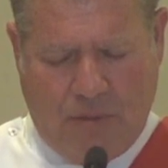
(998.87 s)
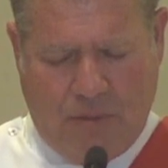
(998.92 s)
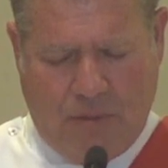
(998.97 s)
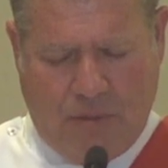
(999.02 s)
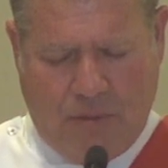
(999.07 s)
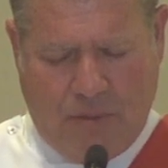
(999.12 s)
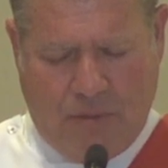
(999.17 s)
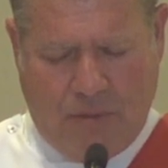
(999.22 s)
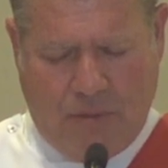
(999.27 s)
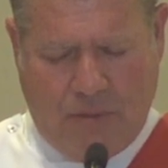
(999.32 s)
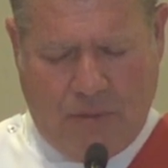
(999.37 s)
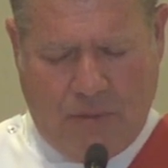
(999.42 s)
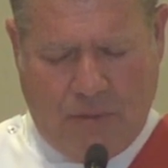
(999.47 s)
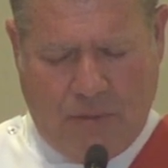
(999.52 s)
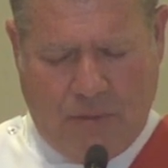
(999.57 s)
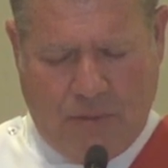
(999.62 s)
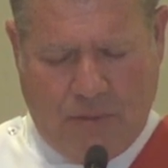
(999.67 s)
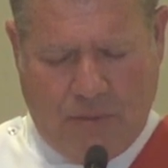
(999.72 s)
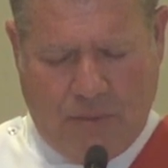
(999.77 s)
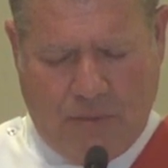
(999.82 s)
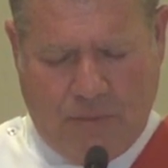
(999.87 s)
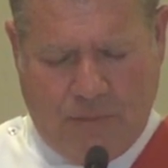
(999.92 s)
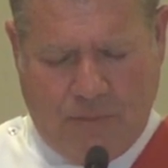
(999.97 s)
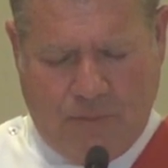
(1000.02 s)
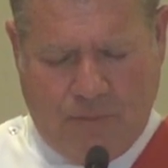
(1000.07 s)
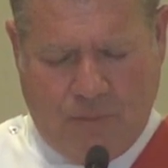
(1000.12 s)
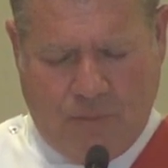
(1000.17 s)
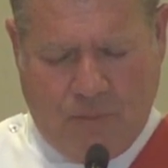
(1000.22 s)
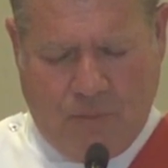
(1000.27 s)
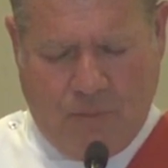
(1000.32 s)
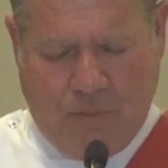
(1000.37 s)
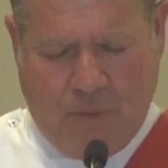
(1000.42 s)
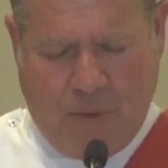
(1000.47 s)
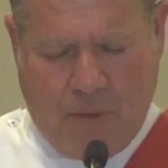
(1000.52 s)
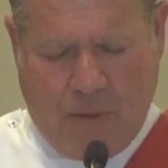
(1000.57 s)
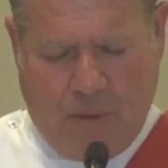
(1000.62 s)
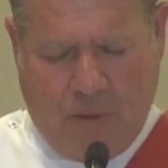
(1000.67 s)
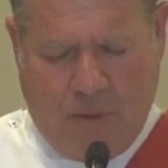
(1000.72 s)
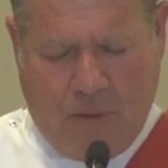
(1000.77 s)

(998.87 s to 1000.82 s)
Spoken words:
Nothing is said.